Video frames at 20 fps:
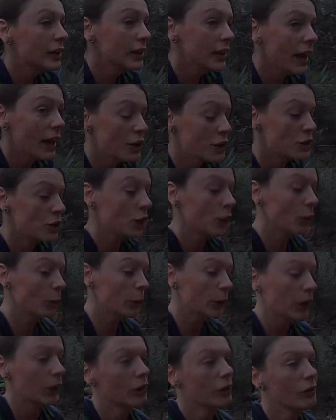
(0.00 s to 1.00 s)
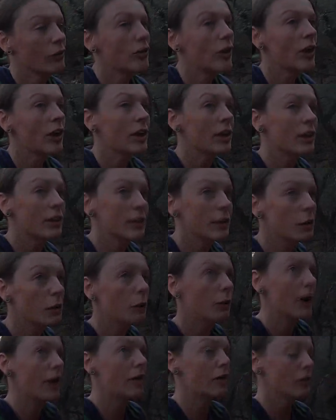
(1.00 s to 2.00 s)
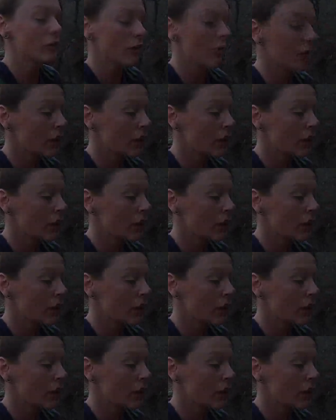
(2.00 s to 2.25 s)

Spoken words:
national parks in the US.